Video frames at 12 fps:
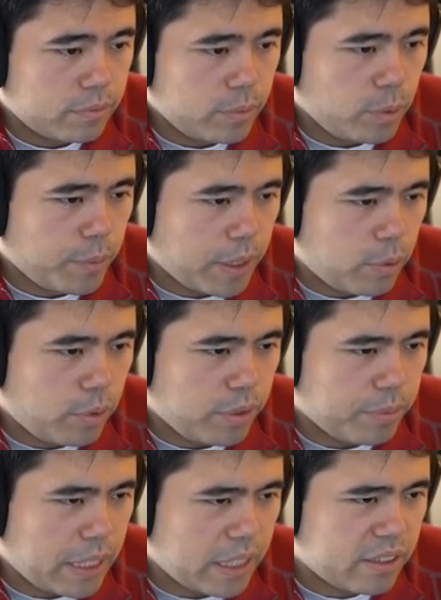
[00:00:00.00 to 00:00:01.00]
move my
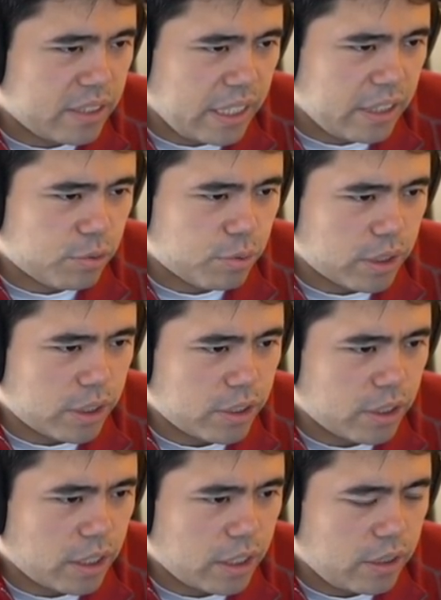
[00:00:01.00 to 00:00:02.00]
queen back his knight is really
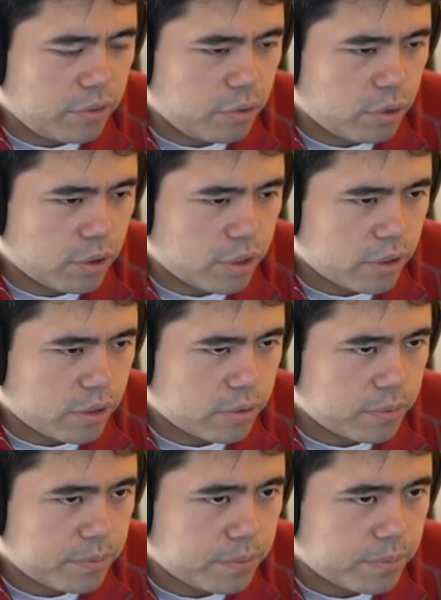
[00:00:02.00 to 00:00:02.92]
good on e4 here